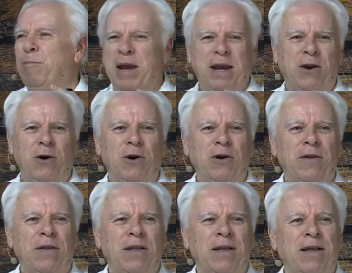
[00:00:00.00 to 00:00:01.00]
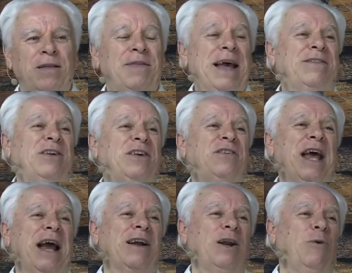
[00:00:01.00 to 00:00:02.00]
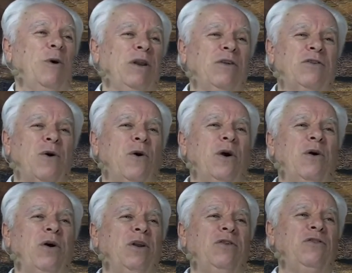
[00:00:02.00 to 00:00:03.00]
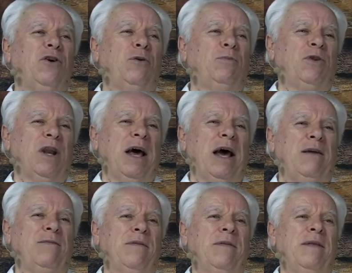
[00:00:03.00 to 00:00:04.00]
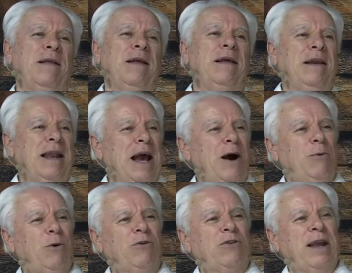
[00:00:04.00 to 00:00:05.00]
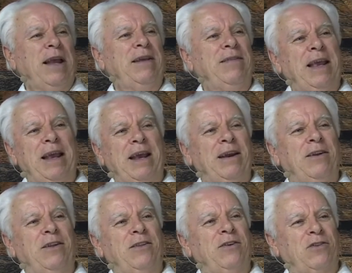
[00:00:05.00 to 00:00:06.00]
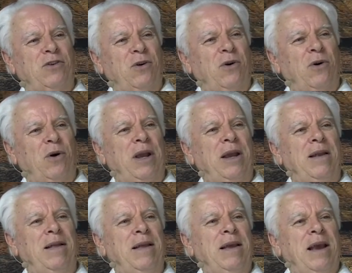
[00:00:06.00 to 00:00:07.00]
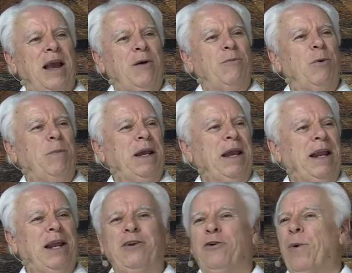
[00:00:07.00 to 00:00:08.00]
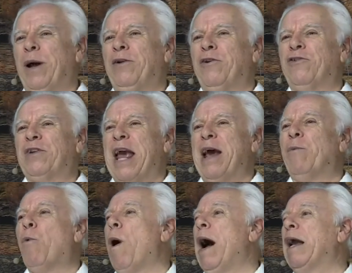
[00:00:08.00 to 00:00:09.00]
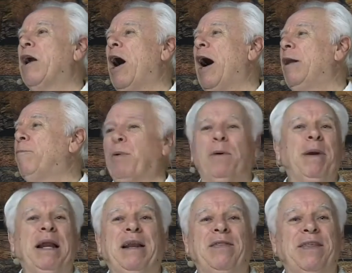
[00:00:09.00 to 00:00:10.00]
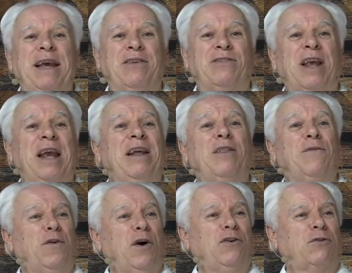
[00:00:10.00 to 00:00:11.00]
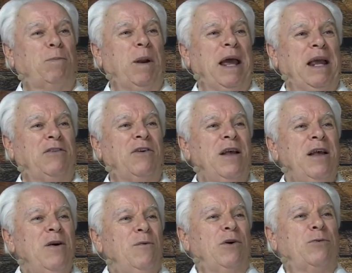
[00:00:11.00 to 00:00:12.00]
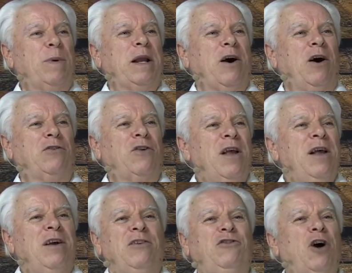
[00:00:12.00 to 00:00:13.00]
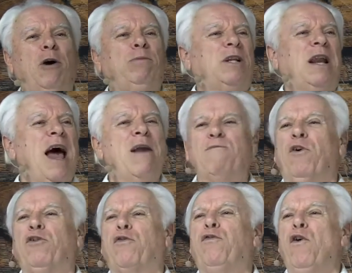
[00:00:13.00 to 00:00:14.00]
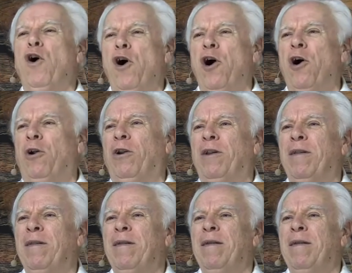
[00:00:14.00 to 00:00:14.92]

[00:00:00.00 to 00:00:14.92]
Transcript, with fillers: bigger. That's exactly what is going on in Job's life. Now we're seeing the end of the story. And we're beginning to understand why God permitted this in the first place was because Job's life was full.